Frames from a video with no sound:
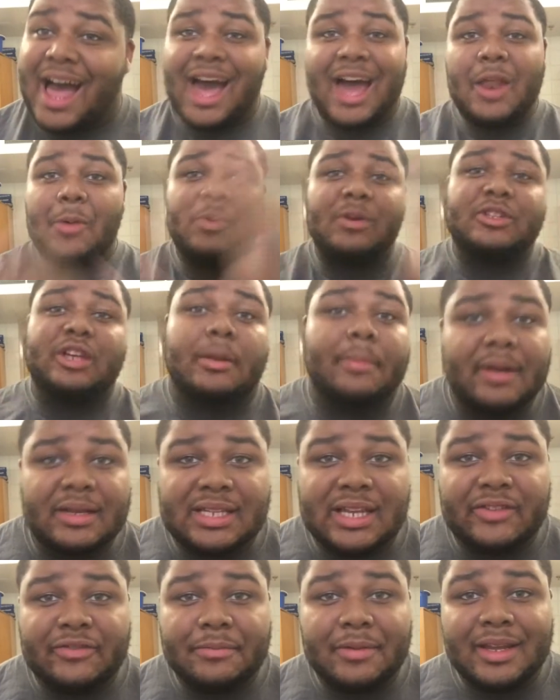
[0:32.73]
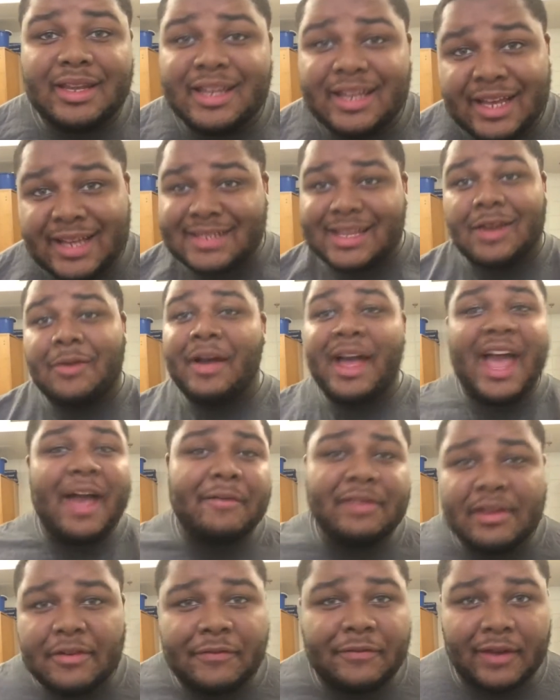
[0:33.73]
I don't want to talk about saving money because I don't
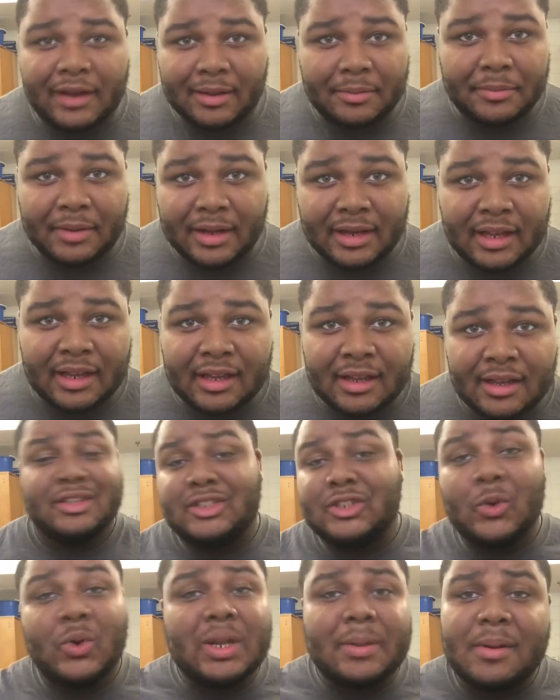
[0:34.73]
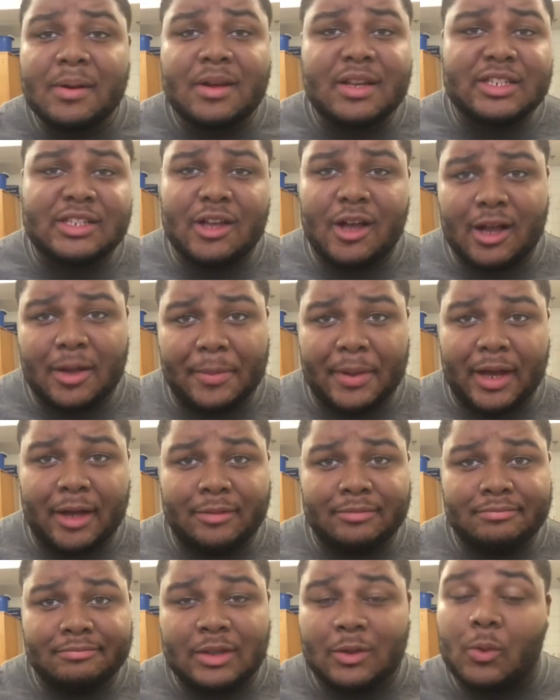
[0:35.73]
have any fucking money. So what am I going to talk
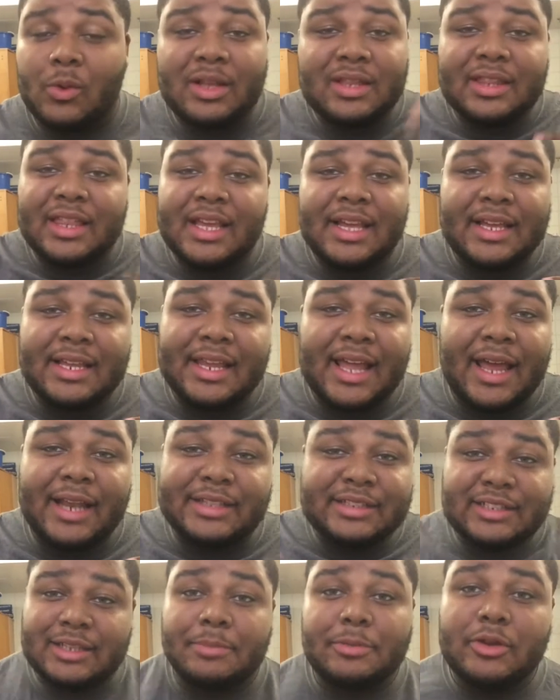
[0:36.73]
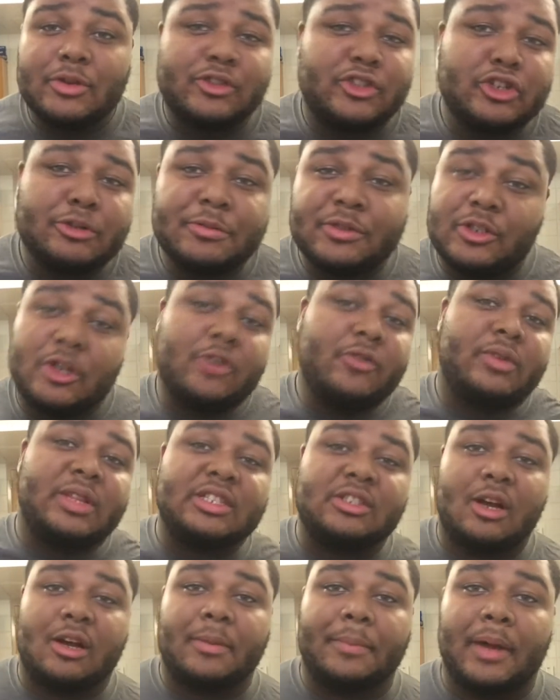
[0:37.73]
about? The one thing that some YouTubers don't
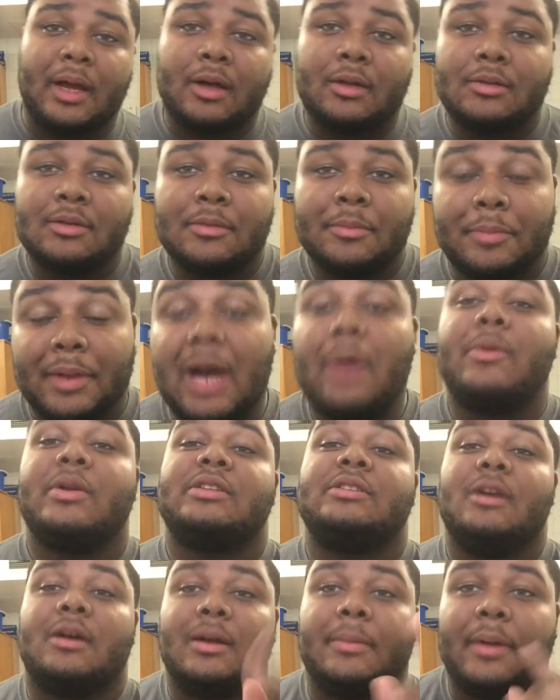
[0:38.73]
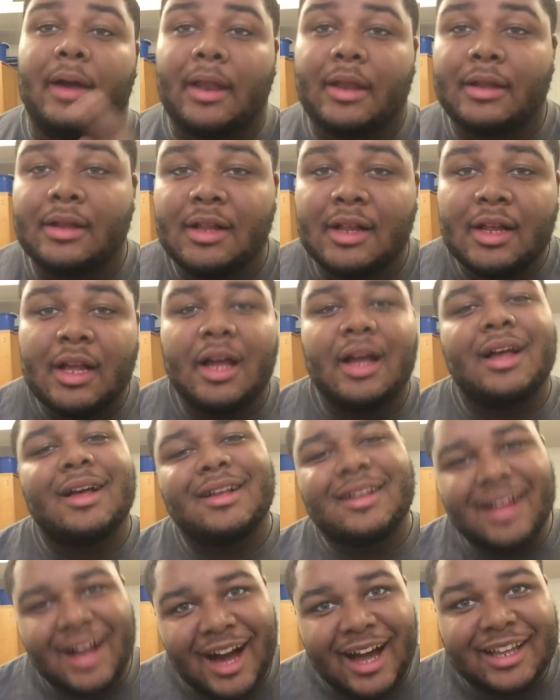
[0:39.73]
really talk about, but I want to talk about it.
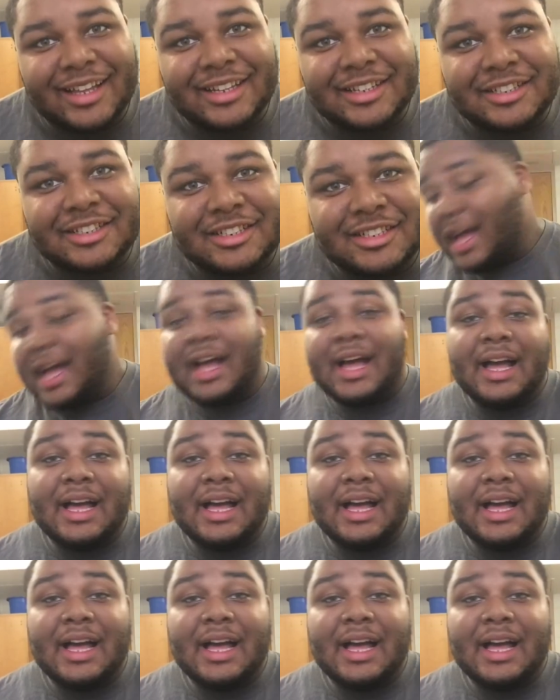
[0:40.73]
College.